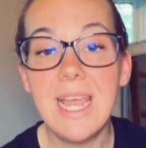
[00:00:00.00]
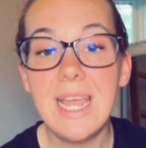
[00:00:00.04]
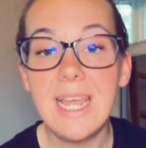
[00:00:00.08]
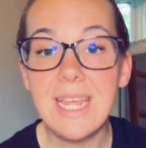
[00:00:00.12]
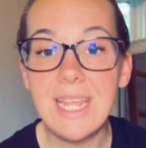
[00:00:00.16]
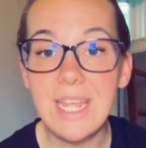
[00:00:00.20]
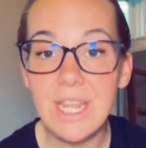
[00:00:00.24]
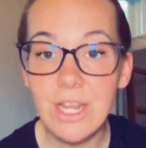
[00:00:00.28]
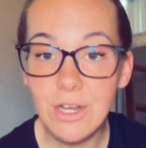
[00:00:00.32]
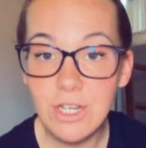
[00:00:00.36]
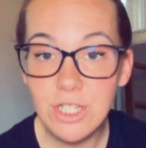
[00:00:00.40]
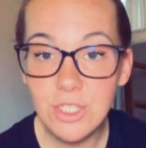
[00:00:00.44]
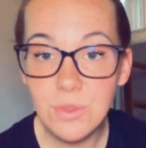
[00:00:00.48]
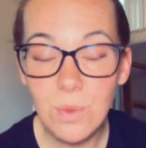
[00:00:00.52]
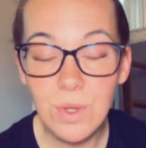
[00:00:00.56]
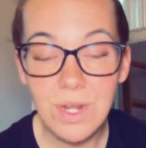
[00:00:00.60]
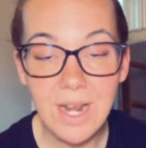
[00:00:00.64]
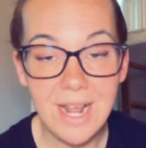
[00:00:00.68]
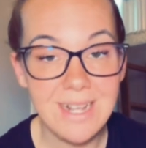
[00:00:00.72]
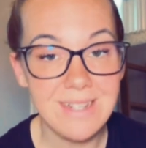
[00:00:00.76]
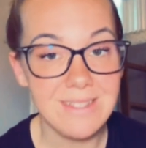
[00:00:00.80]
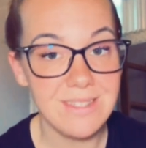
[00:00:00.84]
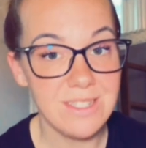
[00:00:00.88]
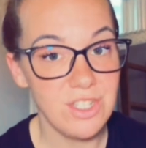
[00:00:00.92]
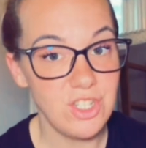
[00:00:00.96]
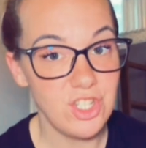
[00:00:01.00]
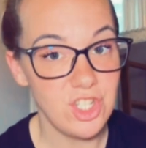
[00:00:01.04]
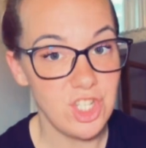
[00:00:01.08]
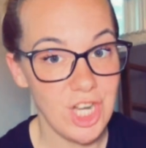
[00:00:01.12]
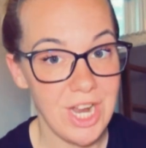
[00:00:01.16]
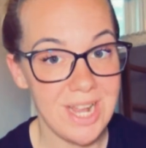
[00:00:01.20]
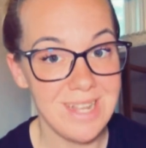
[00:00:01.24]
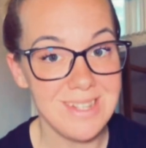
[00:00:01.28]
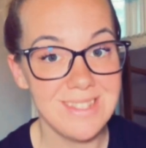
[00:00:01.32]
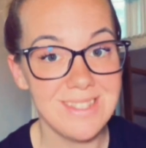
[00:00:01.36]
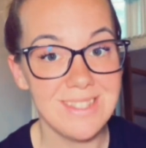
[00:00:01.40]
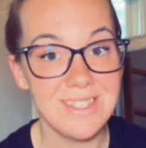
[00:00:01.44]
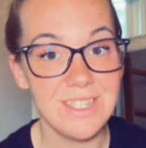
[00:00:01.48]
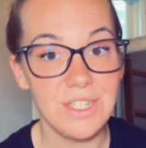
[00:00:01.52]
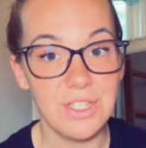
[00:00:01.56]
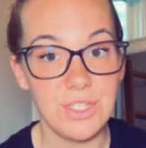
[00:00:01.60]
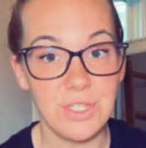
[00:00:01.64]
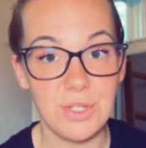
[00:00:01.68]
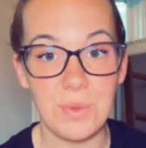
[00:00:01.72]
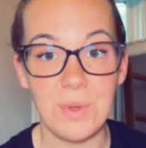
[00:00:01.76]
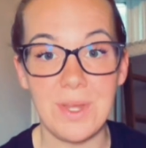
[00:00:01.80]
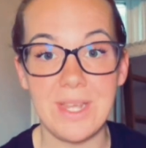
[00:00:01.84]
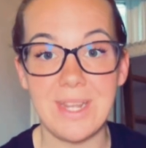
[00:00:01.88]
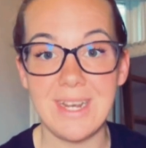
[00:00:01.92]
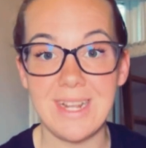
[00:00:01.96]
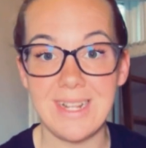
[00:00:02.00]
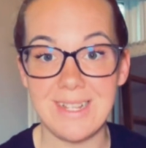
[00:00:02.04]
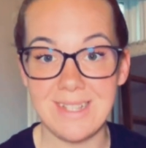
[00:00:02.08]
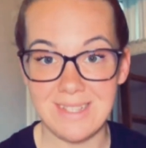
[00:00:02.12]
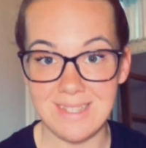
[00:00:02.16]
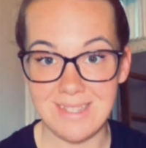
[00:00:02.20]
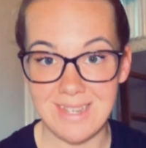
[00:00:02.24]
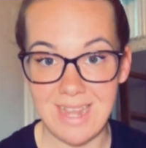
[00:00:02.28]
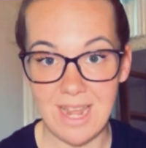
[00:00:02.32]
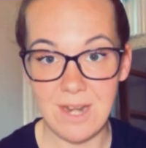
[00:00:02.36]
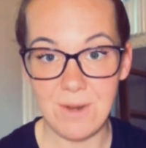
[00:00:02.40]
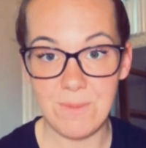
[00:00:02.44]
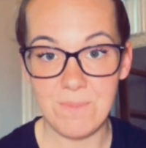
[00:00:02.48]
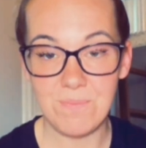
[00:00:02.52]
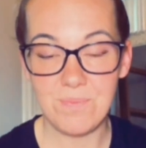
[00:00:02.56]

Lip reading: here's what I suggest doing instead.